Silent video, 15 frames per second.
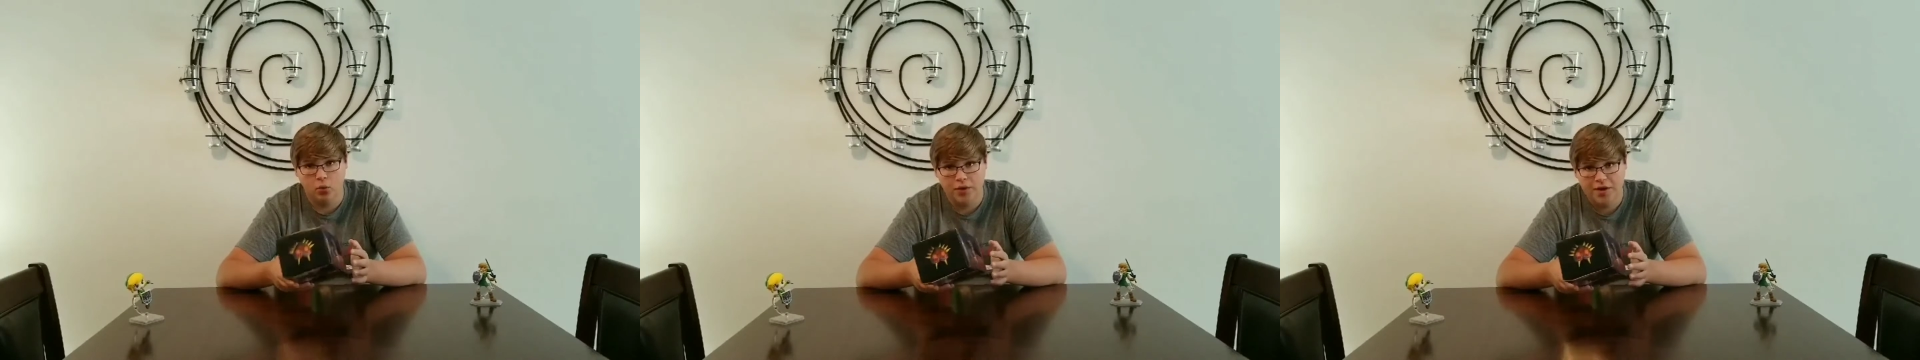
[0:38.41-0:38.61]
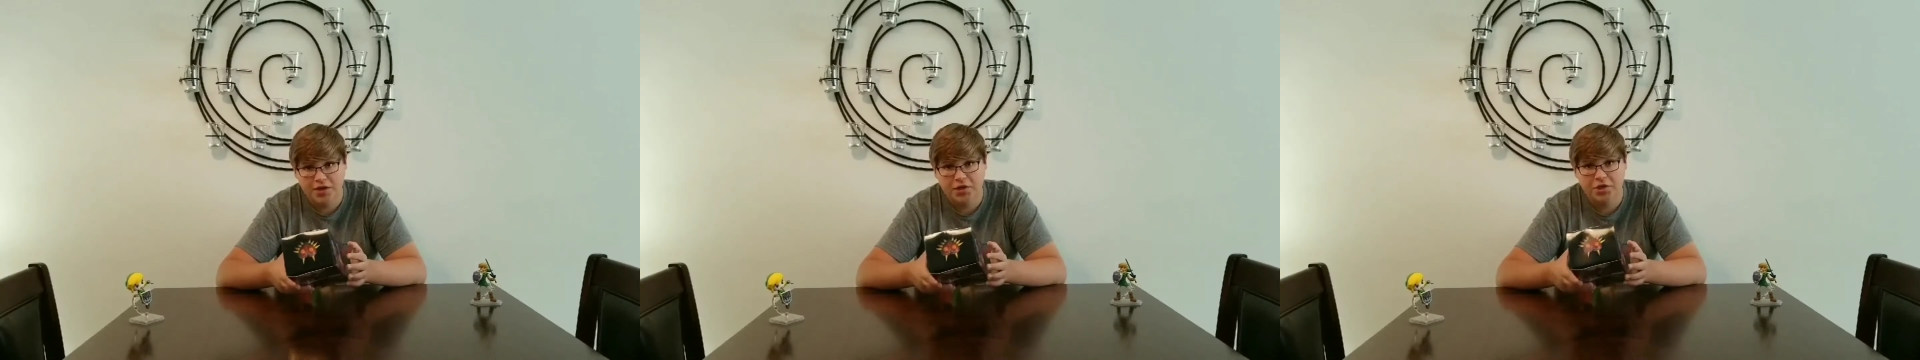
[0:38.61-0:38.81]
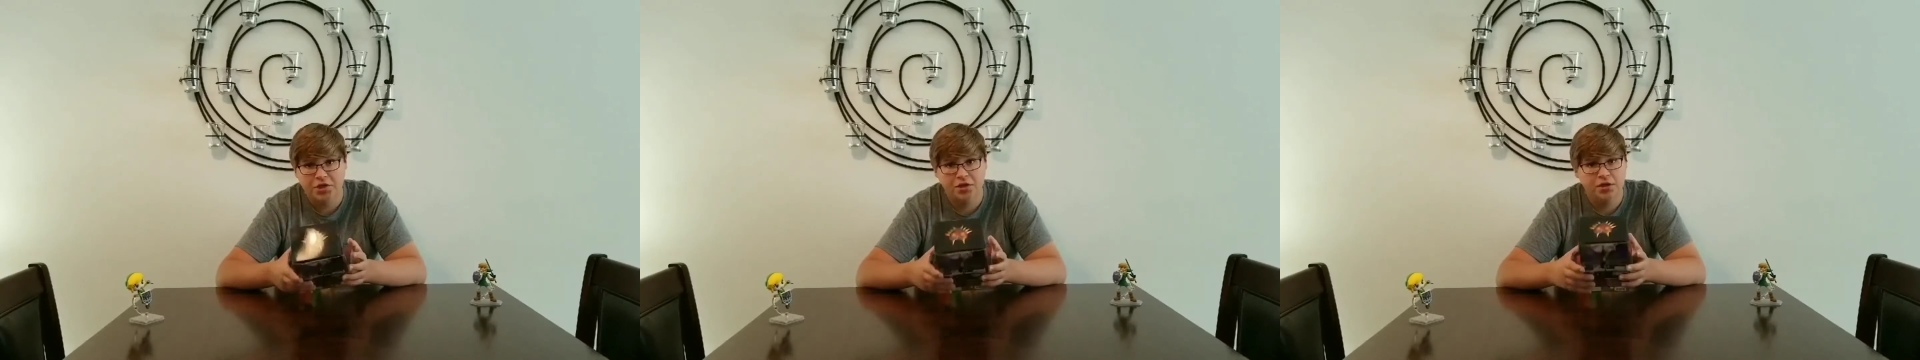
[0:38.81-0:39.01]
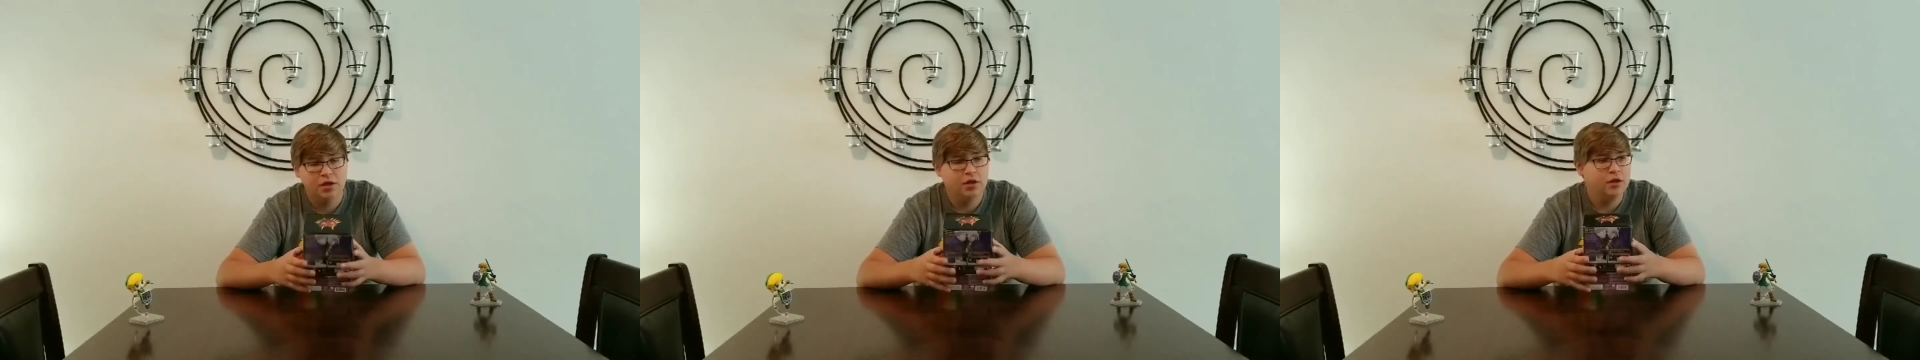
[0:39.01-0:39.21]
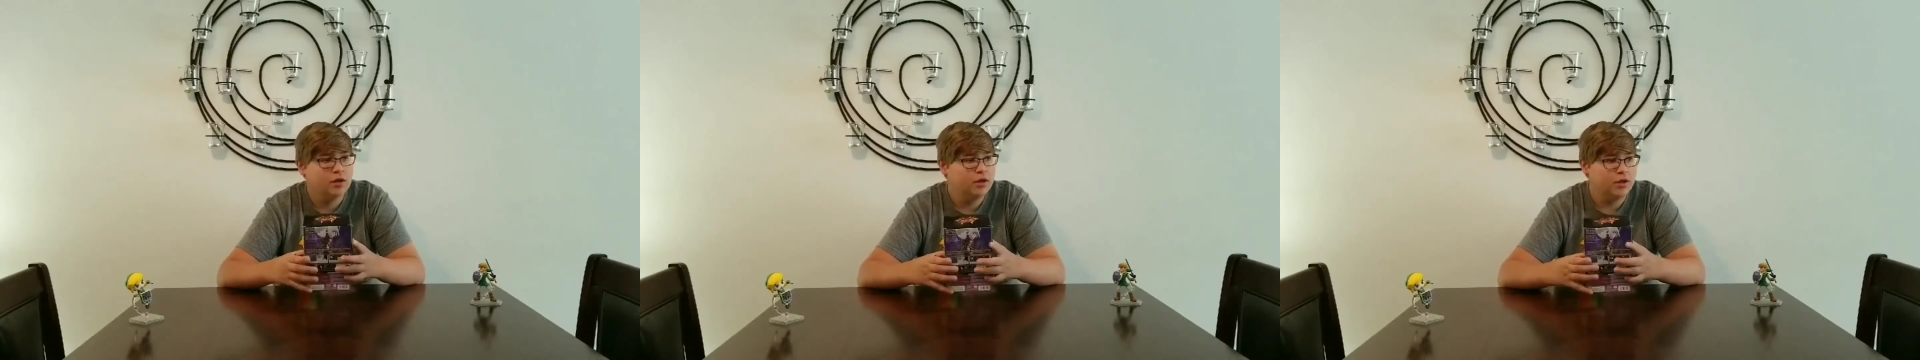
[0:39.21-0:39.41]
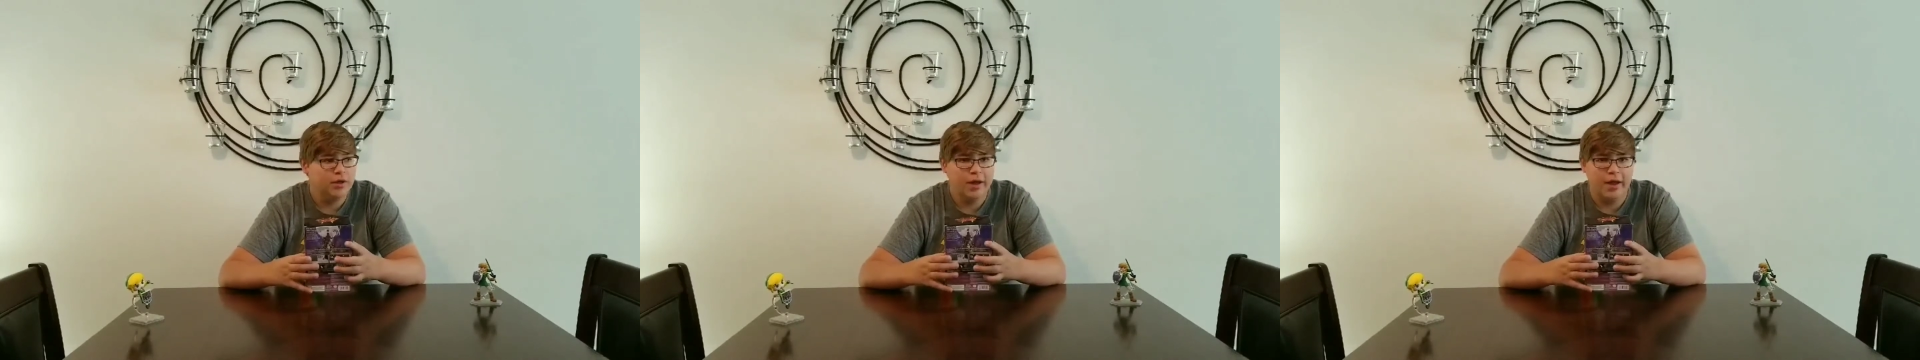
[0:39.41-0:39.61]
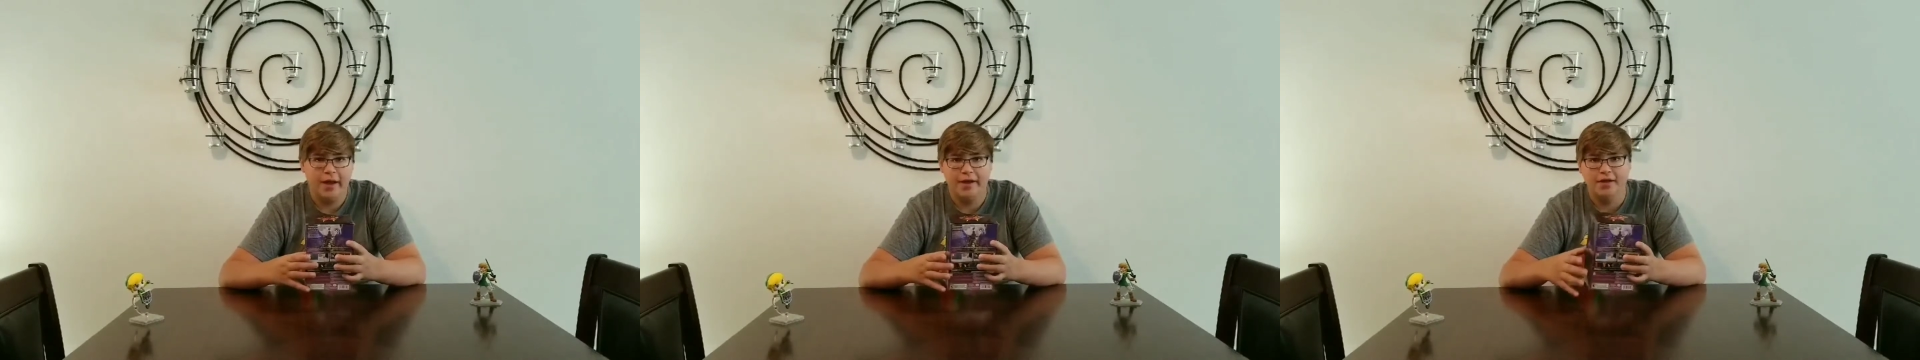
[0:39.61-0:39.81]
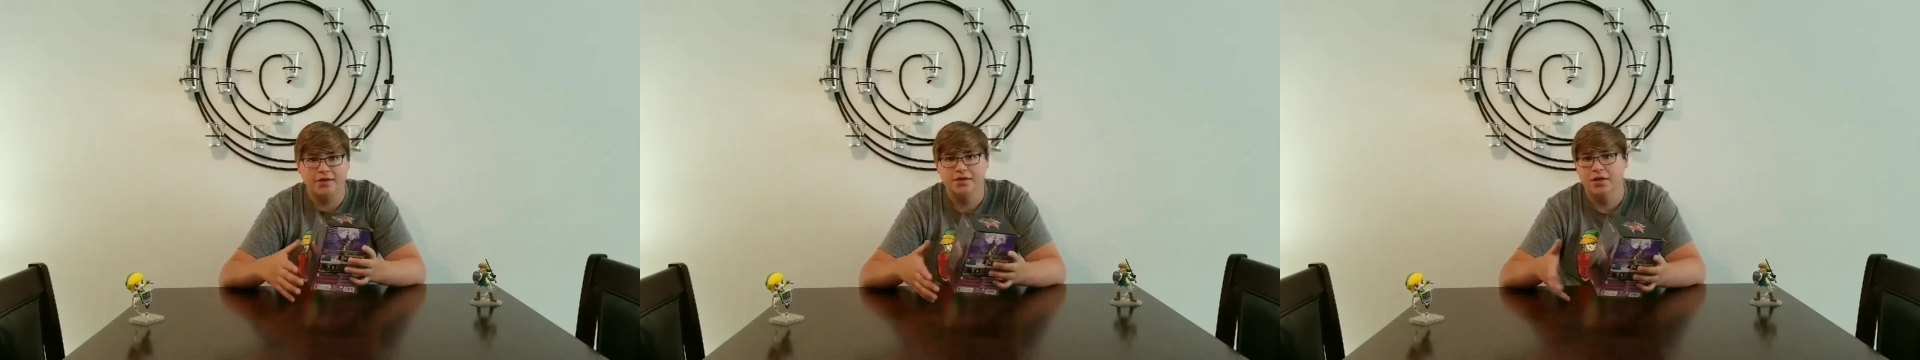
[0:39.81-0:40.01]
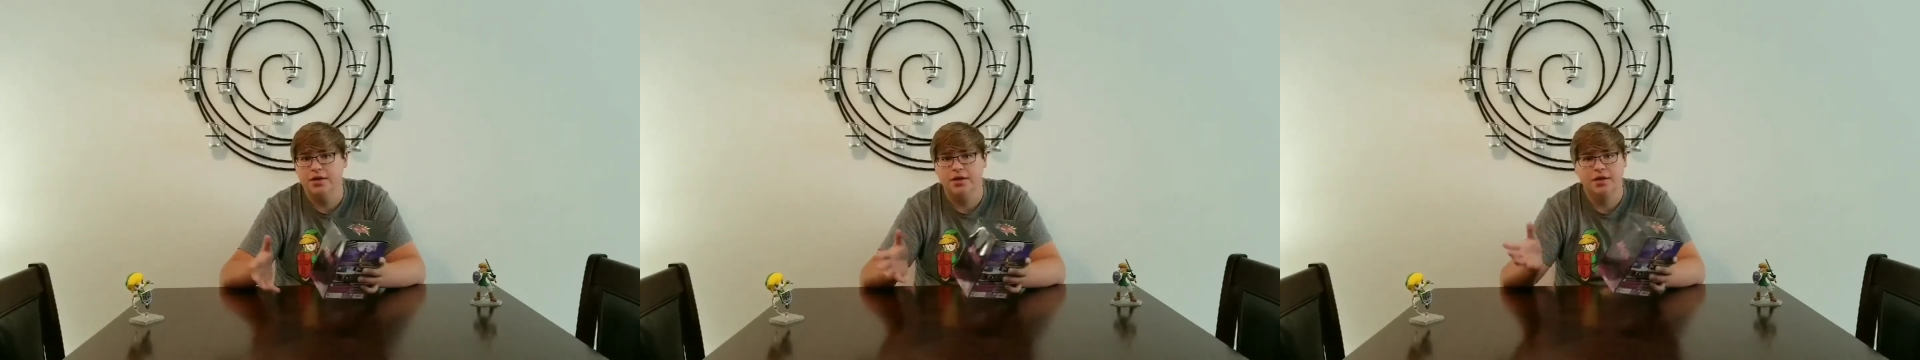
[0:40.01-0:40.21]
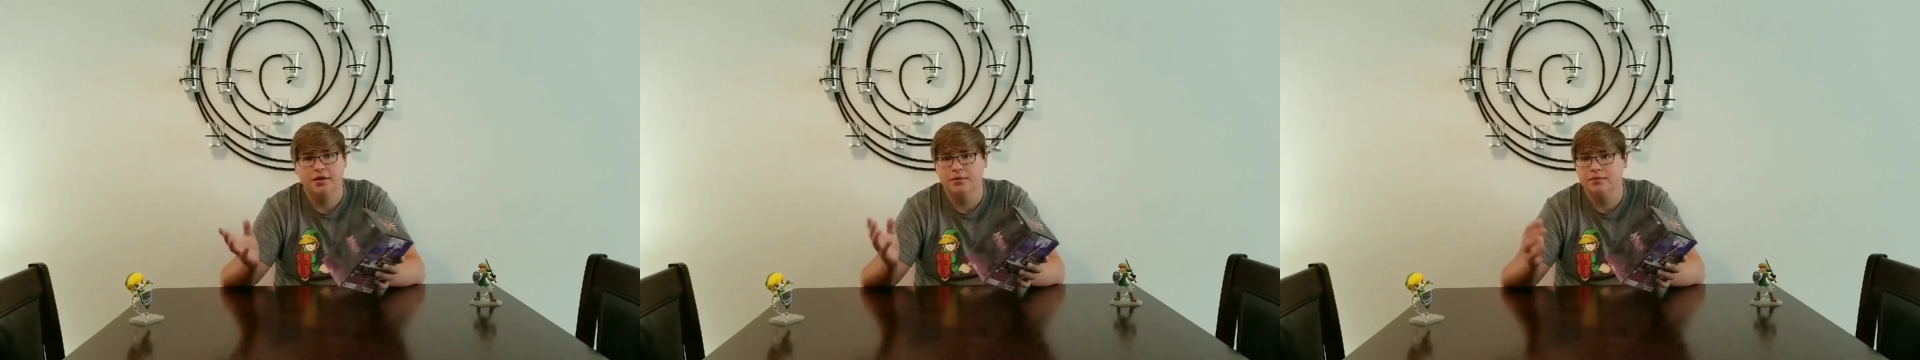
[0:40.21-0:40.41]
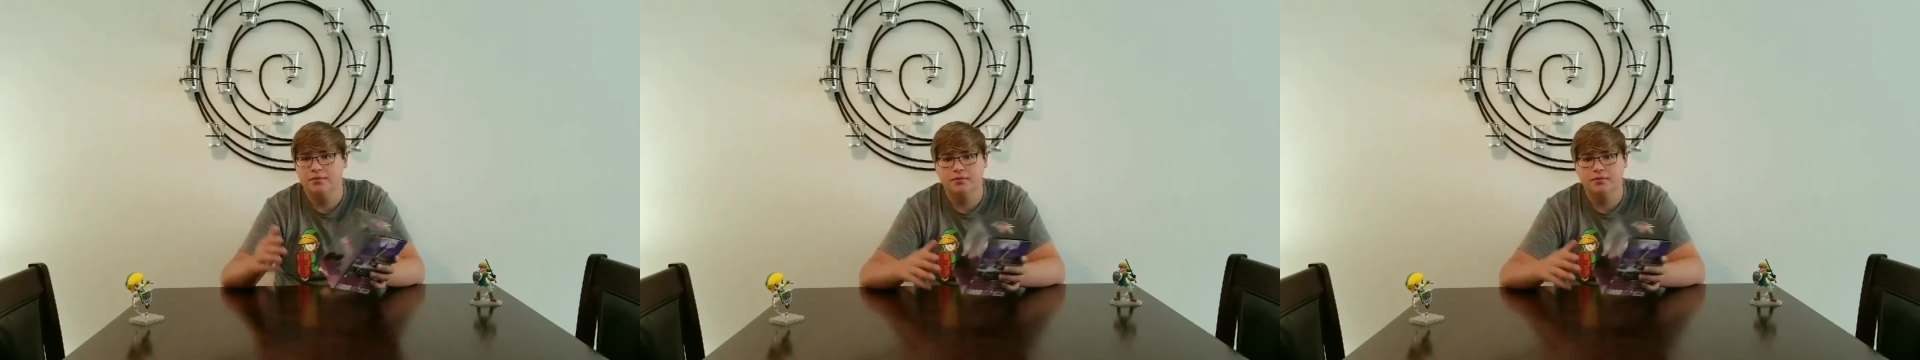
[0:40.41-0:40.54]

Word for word: Wish. It has like